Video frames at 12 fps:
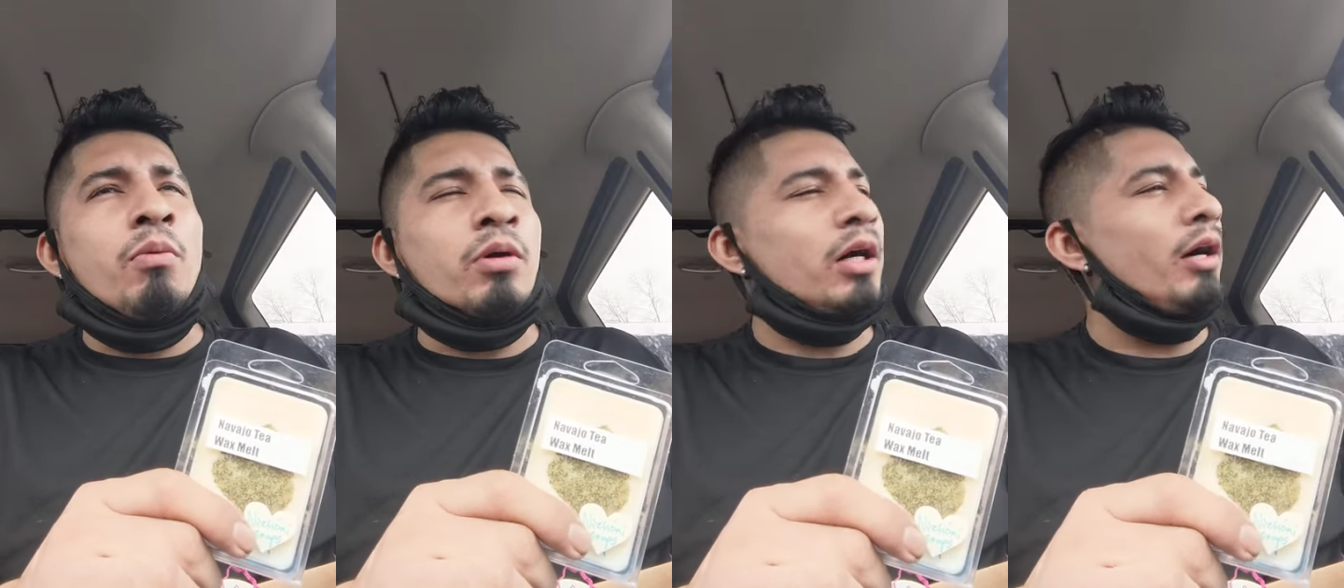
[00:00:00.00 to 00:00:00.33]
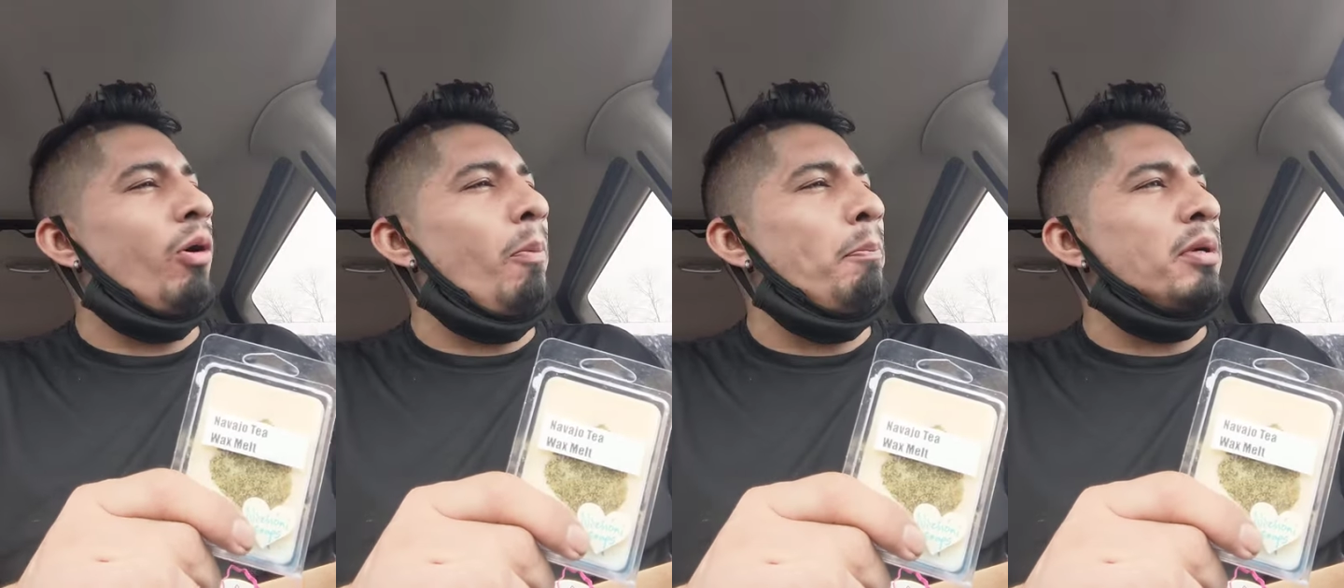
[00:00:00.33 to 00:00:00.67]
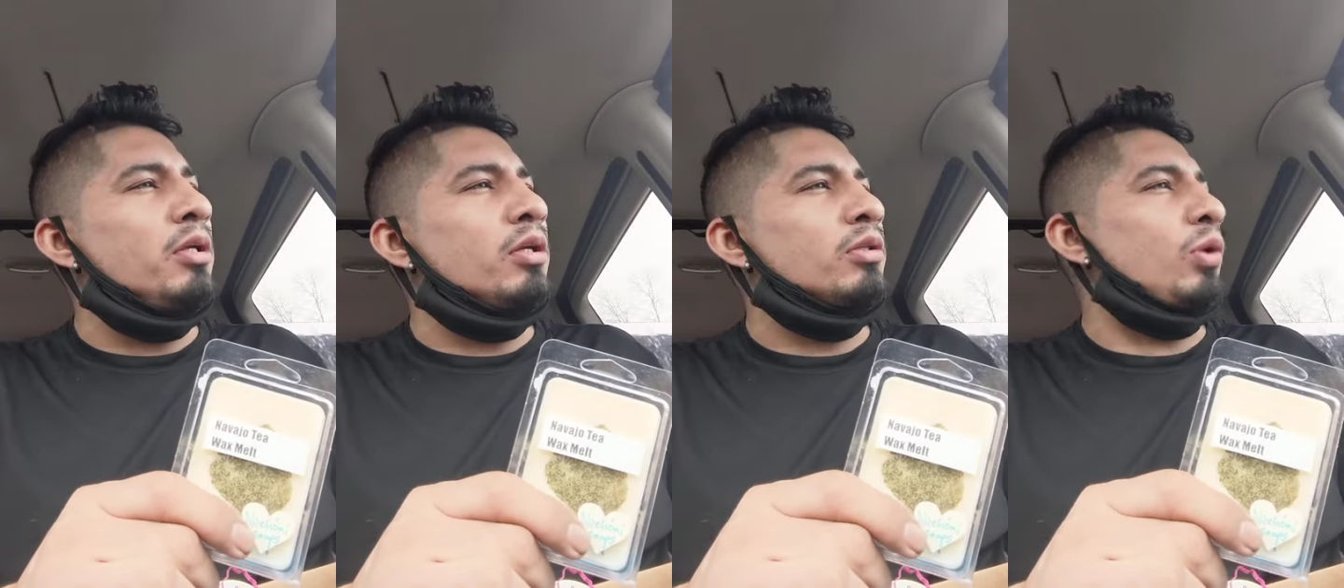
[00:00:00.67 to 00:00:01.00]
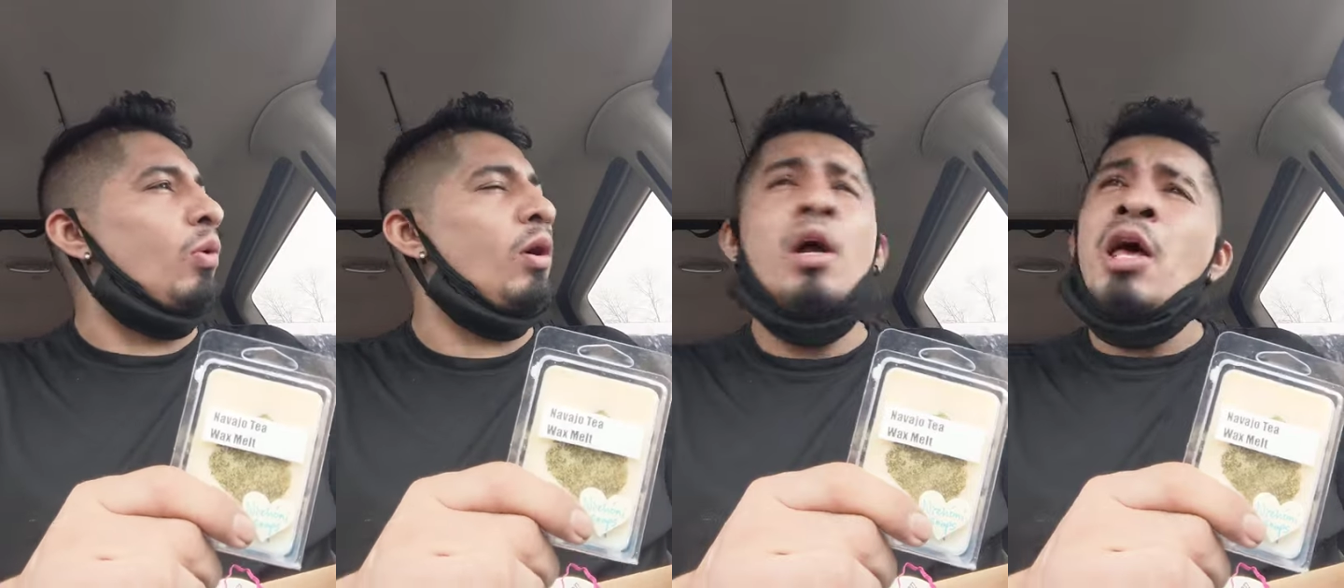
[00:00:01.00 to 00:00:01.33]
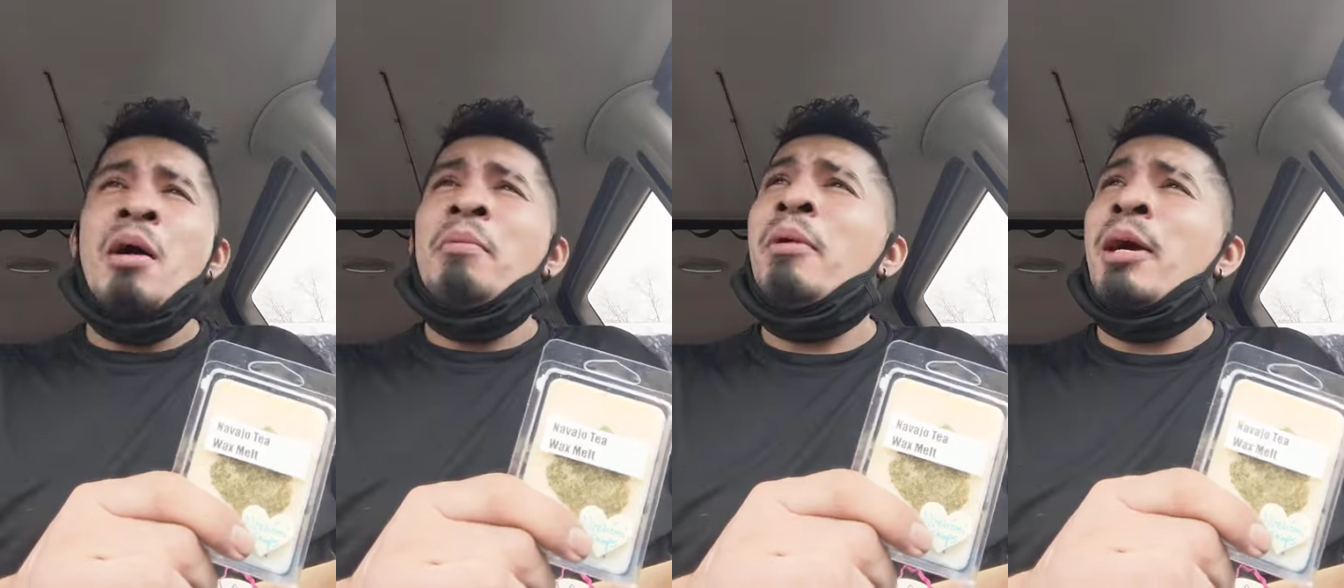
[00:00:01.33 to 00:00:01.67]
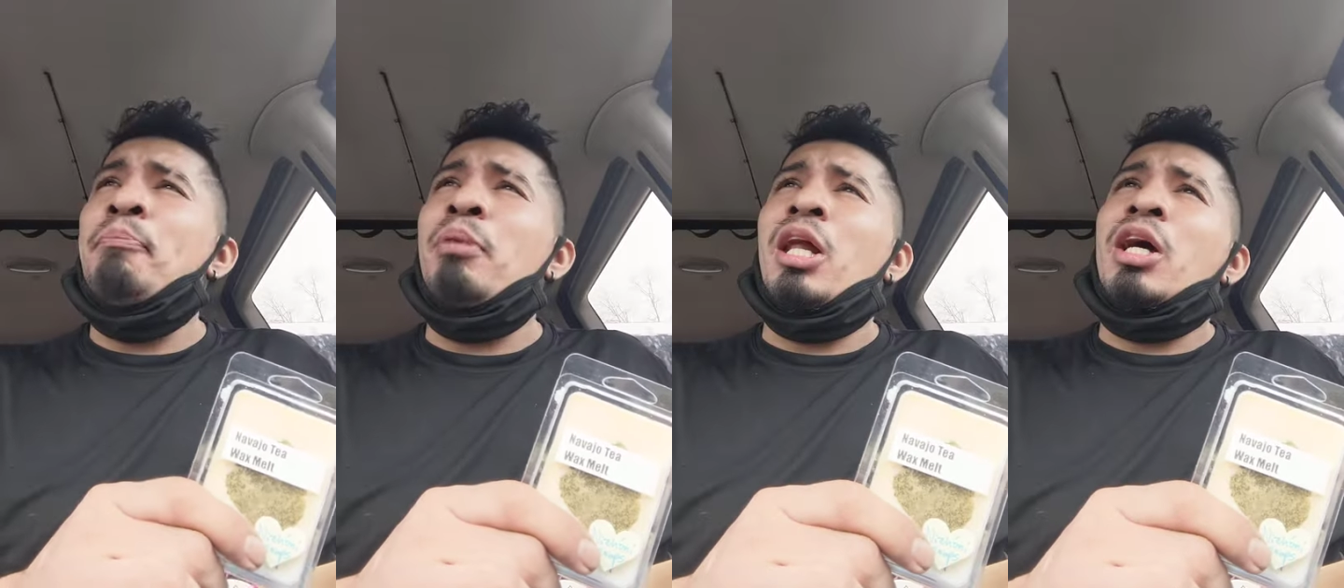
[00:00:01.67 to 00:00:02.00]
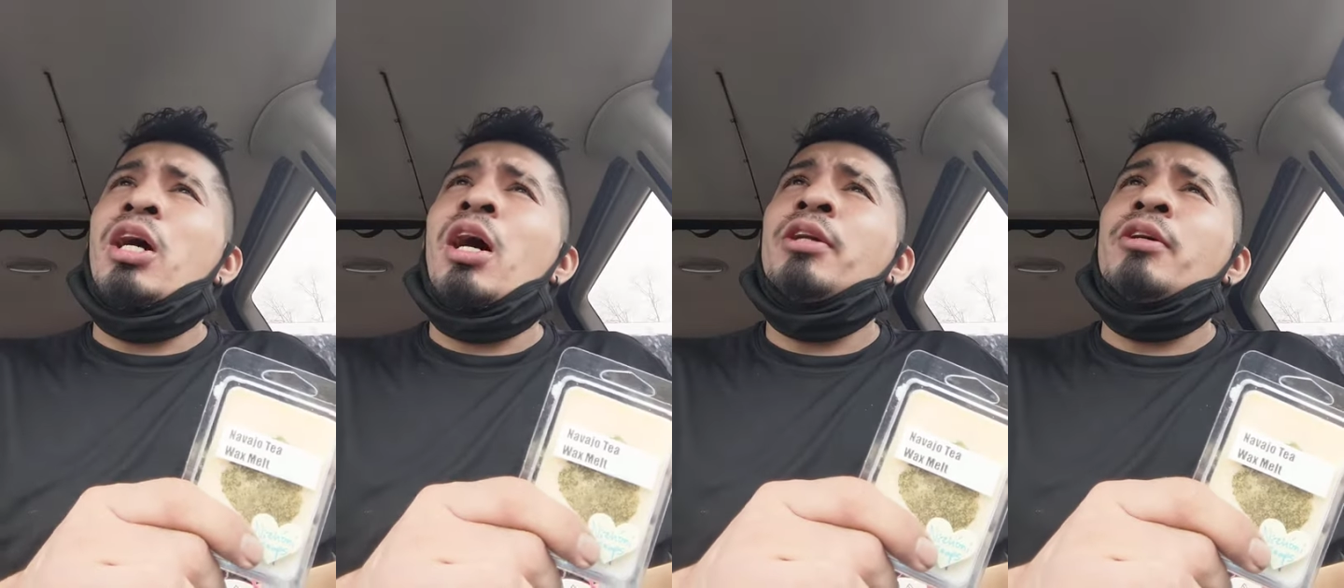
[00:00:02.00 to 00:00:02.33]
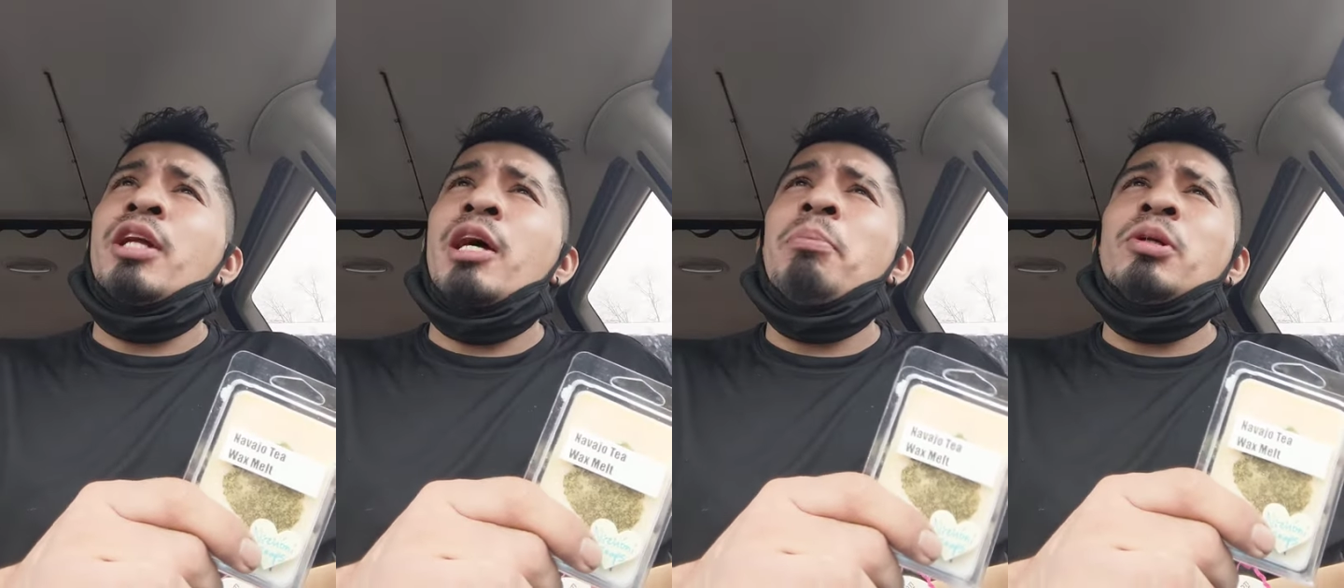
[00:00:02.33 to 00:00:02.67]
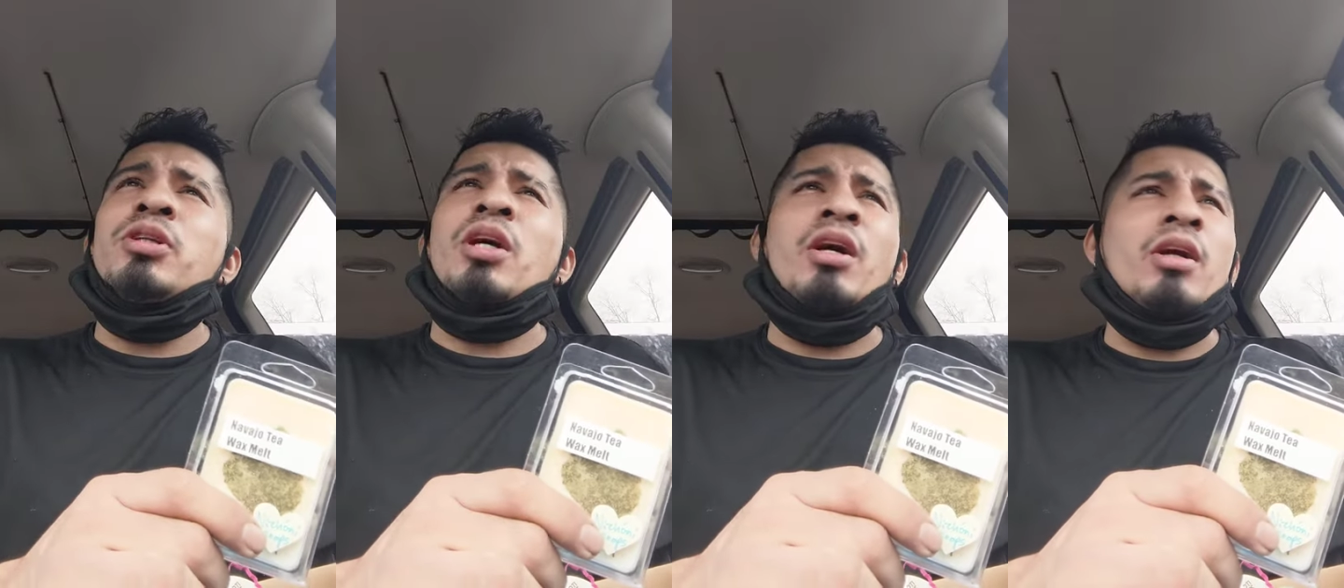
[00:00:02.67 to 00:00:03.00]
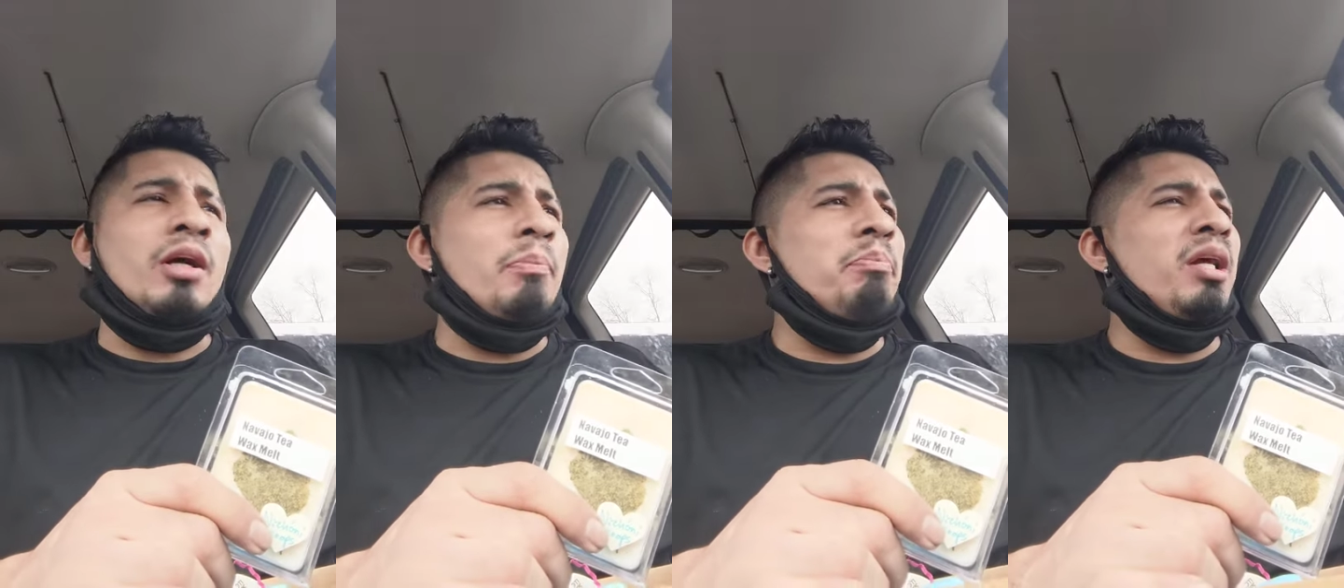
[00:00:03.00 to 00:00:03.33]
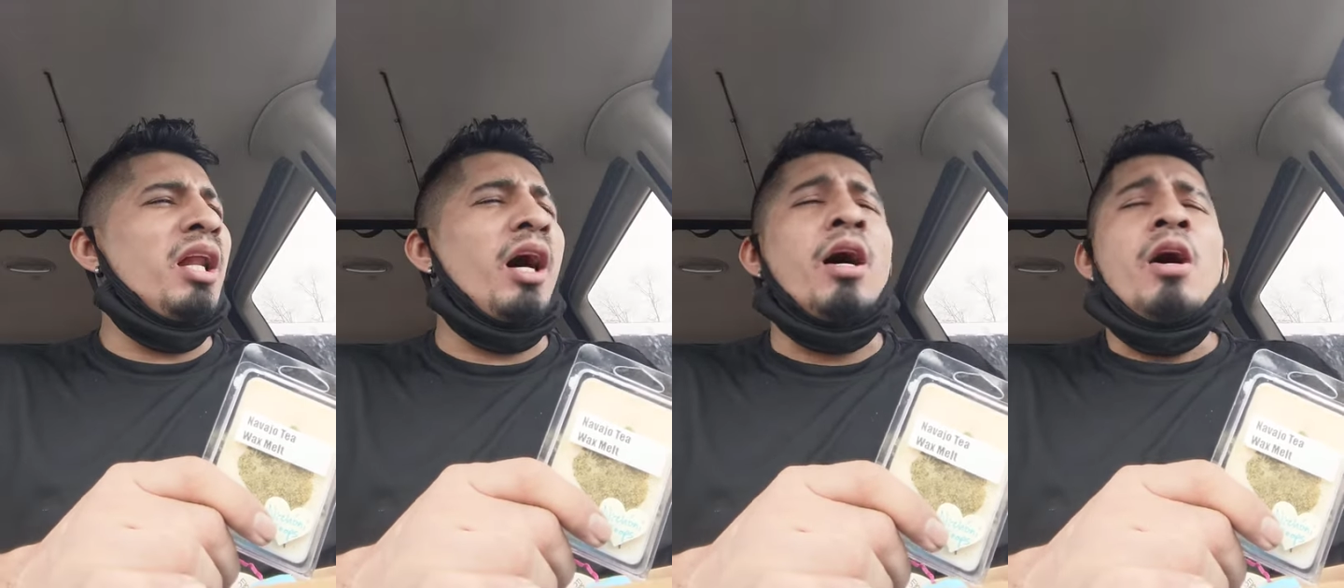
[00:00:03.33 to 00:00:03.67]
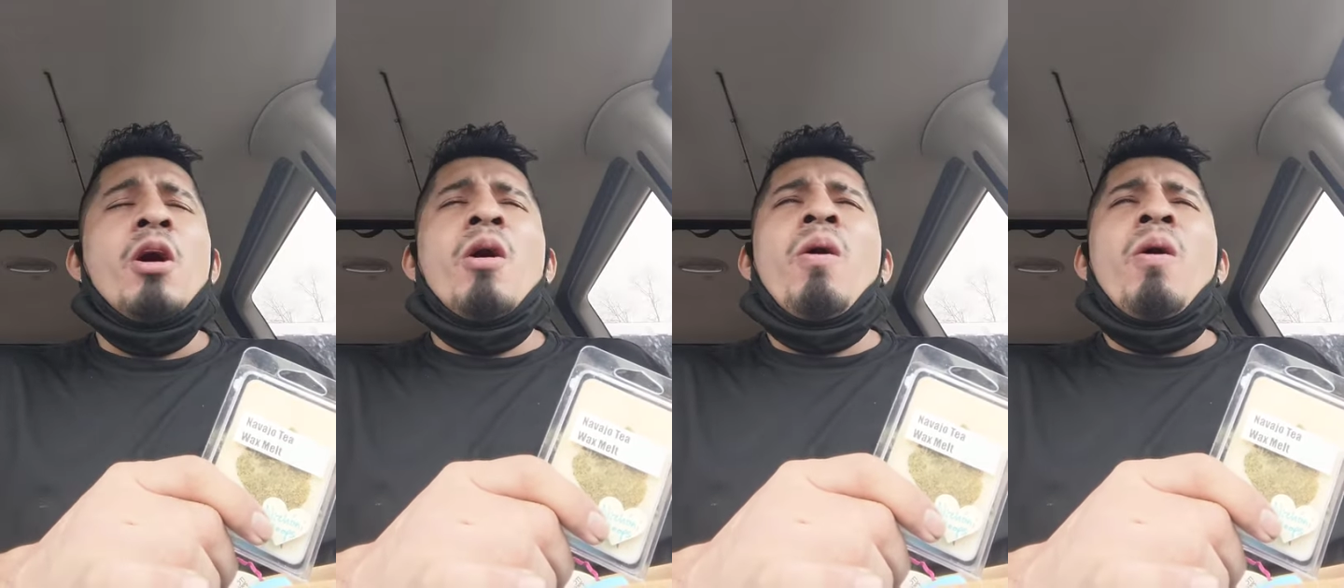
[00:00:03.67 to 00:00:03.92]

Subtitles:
When I open the door, my Pelicana neighbors are gonna be like,